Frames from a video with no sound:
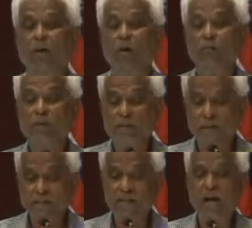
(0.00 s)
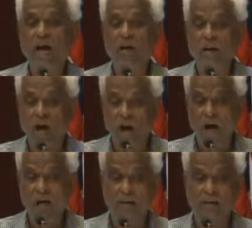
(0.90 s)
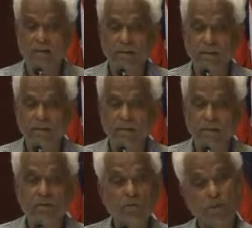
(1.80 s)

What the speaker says: communicating our heart to